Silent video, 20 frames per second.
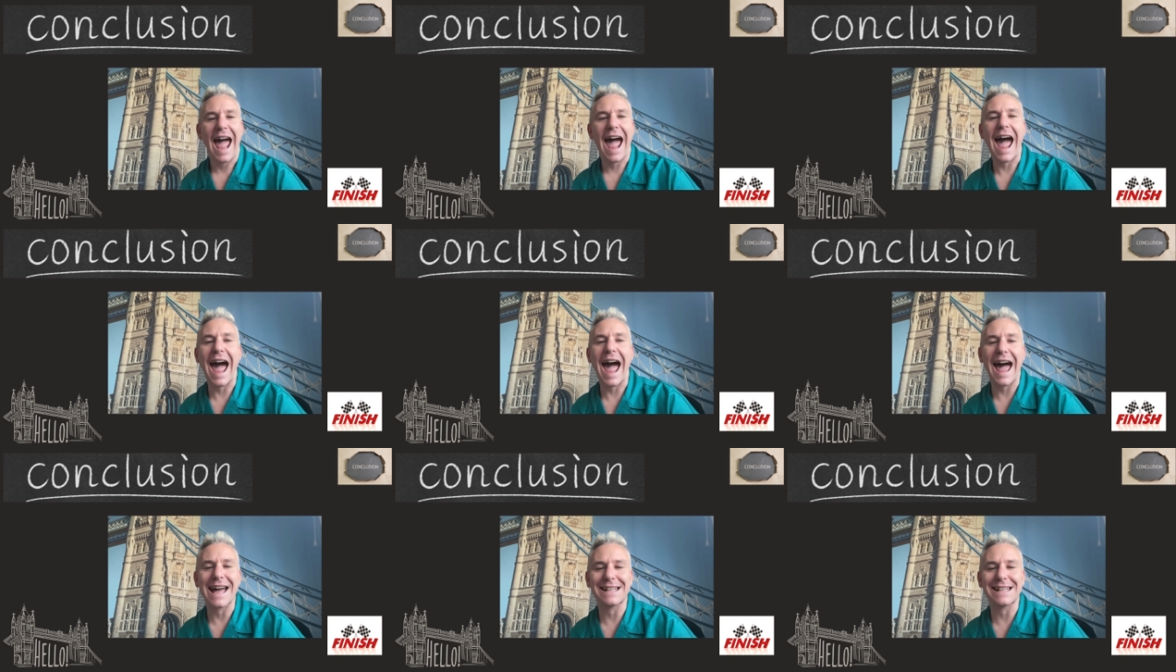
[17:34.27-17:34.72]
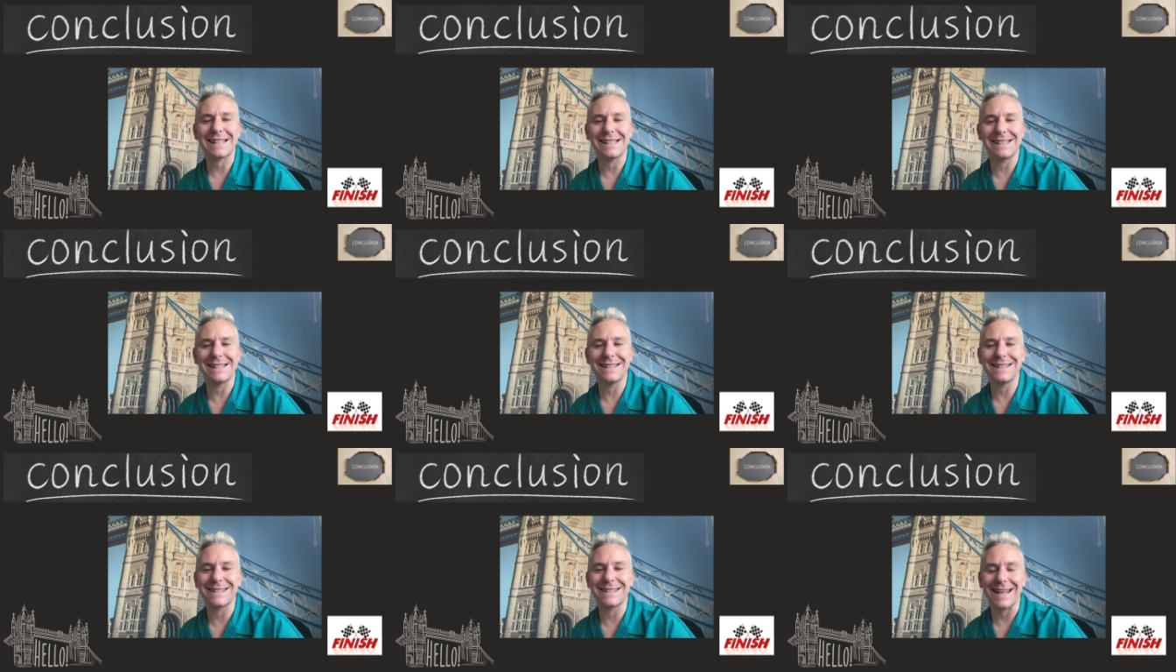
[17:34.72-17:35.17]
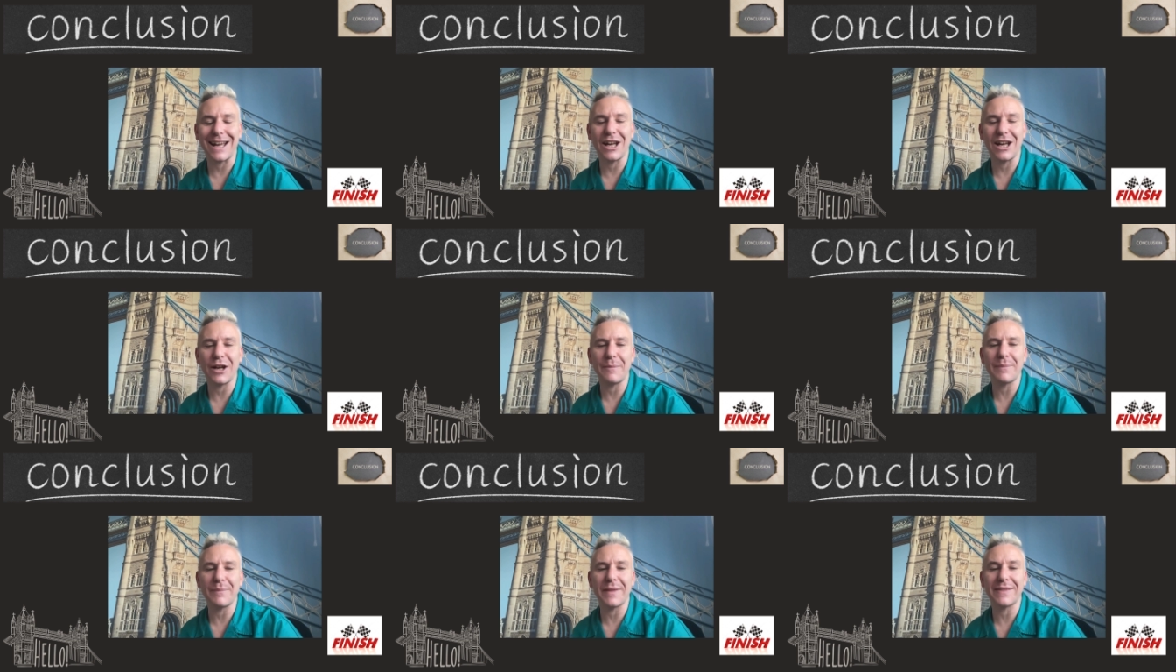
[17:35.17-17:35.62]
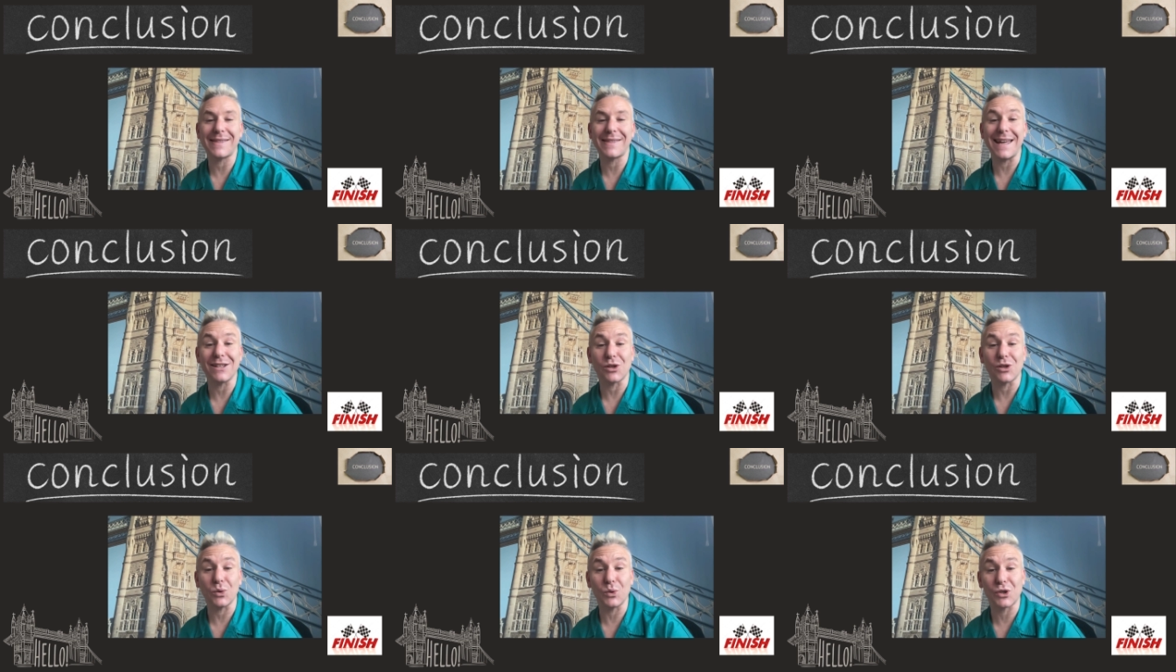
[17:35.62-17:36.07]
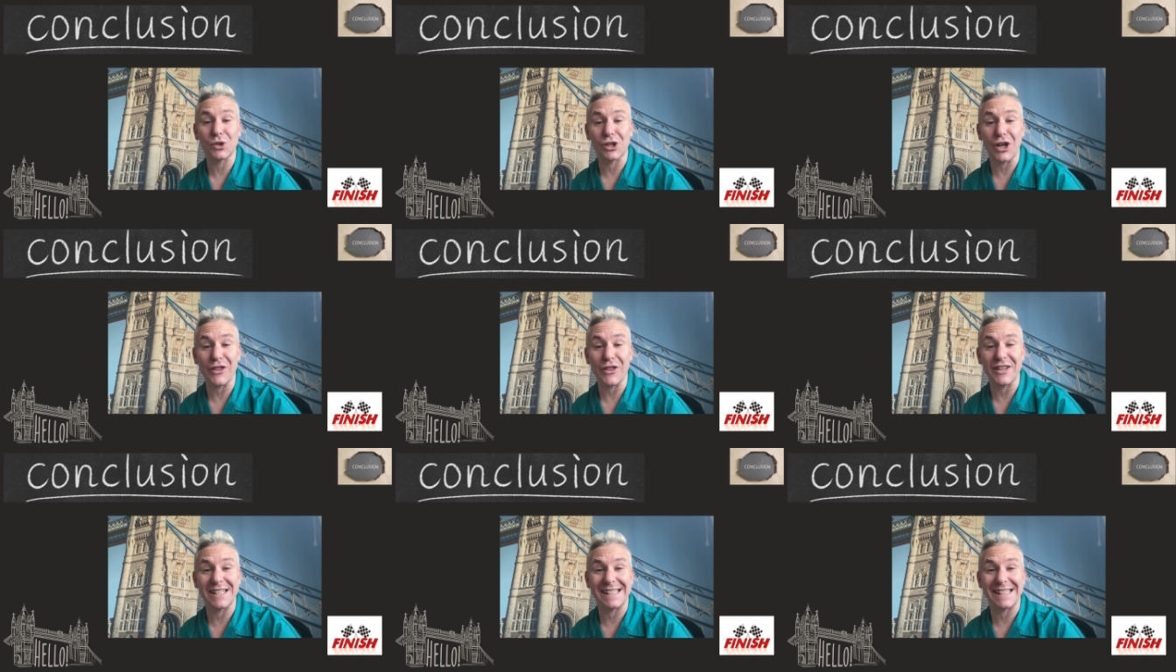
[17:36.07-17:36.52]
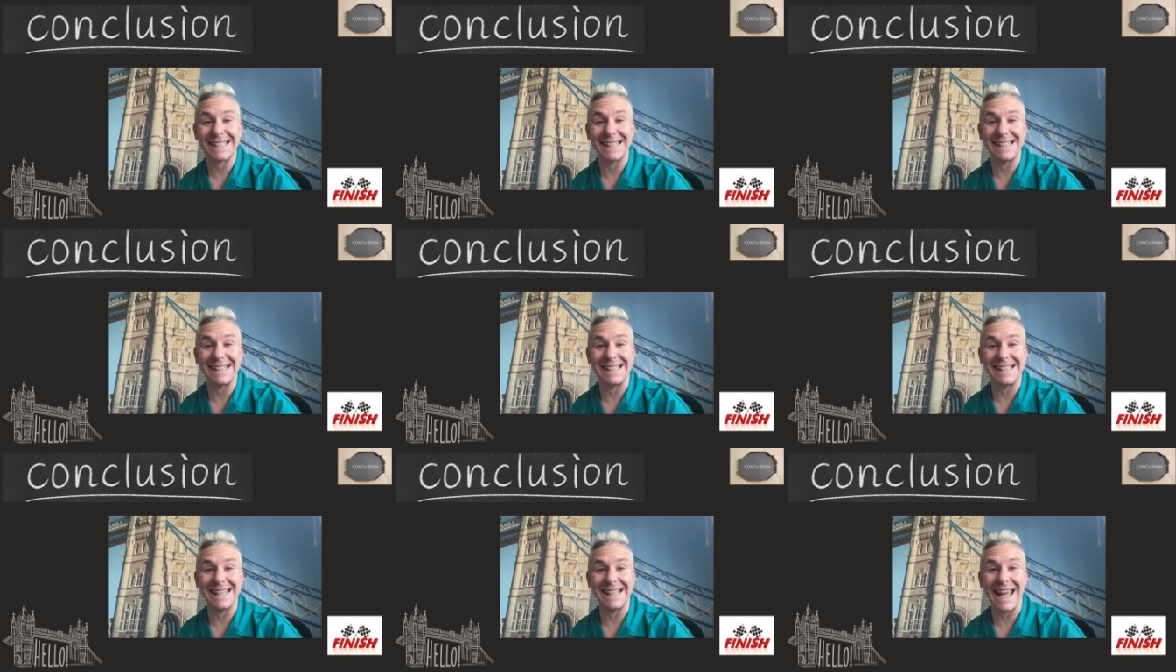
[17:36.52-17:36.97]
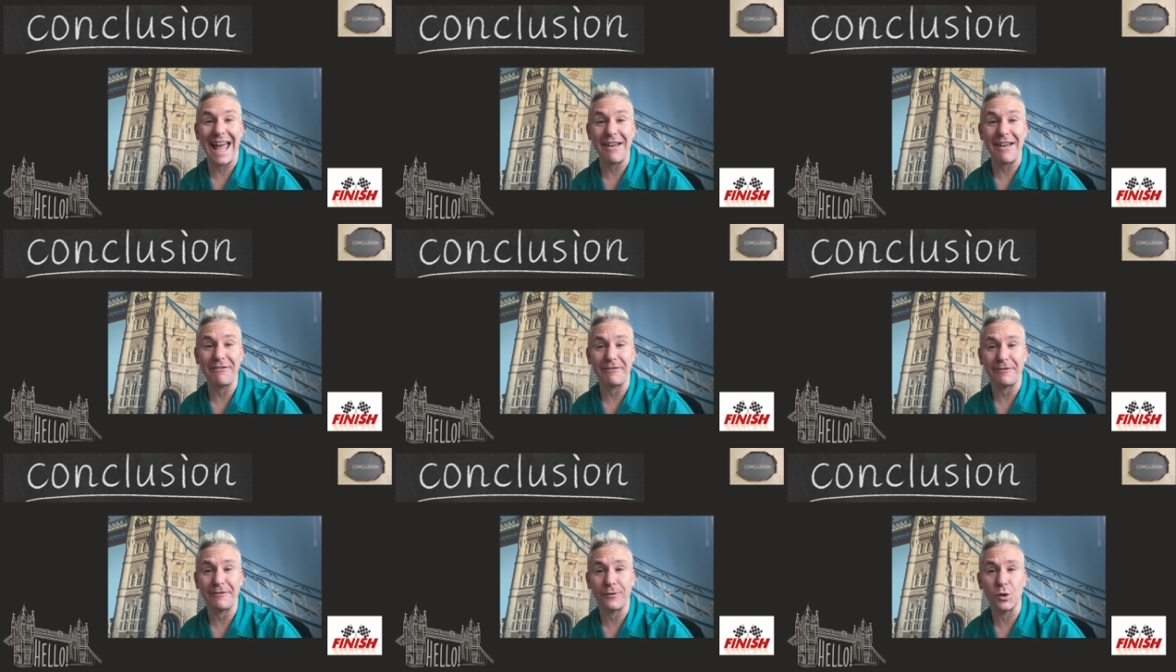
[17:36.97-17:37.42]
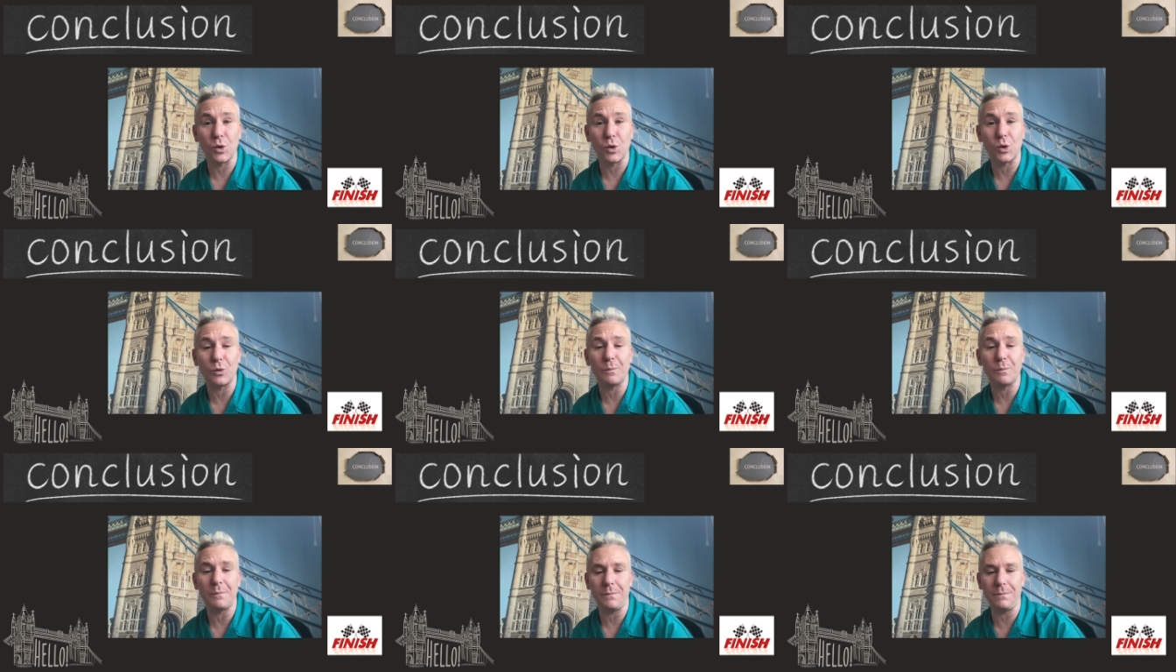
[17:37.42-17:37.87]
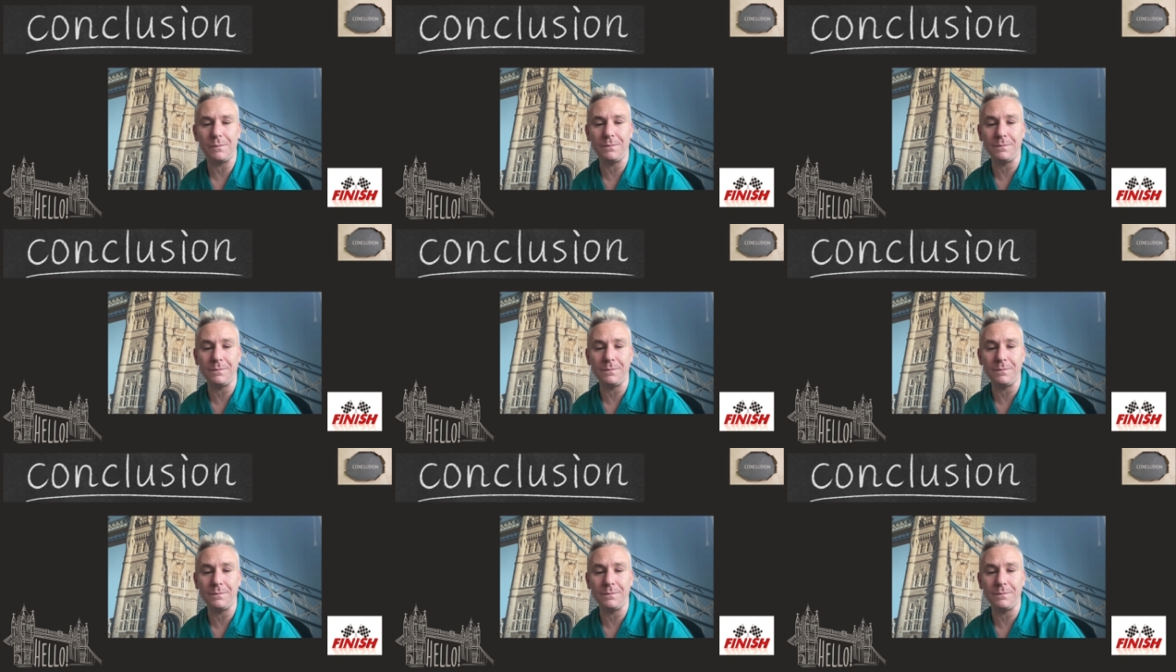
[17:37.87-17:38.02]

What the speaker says: And there's also the CCF form,